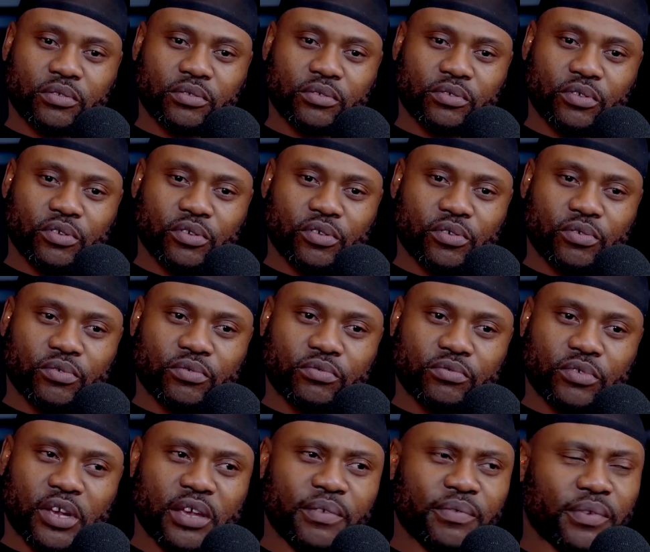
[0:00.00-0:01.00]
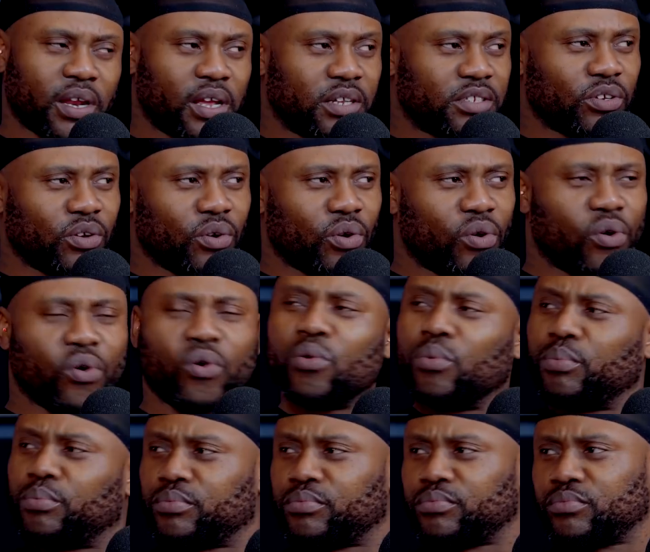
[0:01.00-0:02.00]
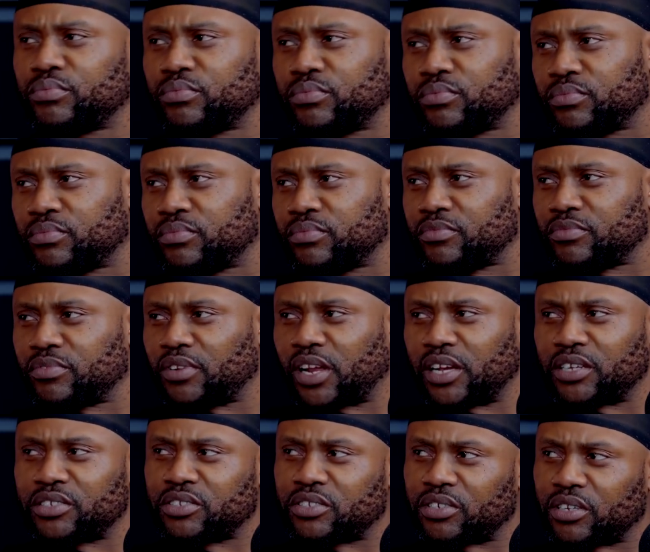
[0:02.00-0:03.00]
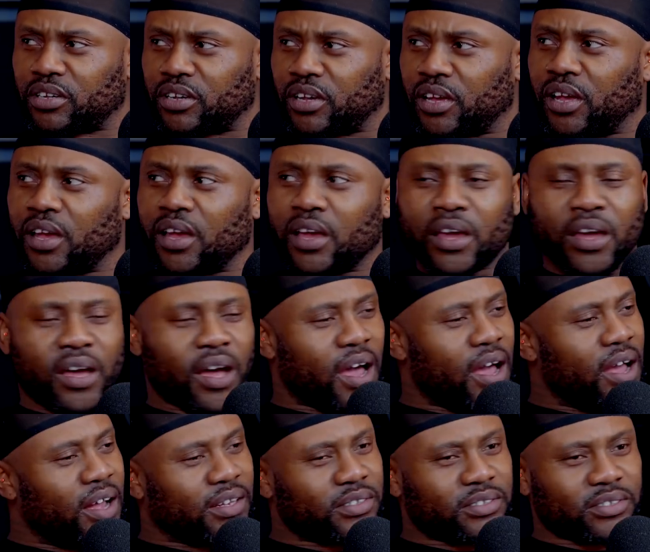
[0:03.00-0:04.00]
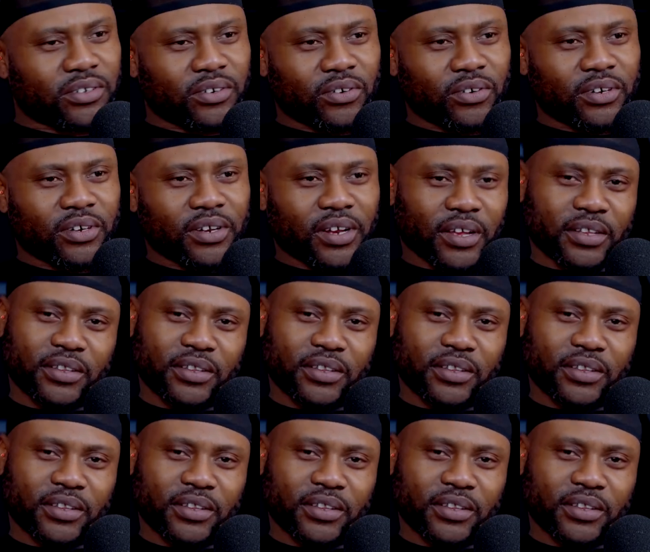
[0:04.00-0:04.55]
You know, I even had to go home last year. I had to go to like the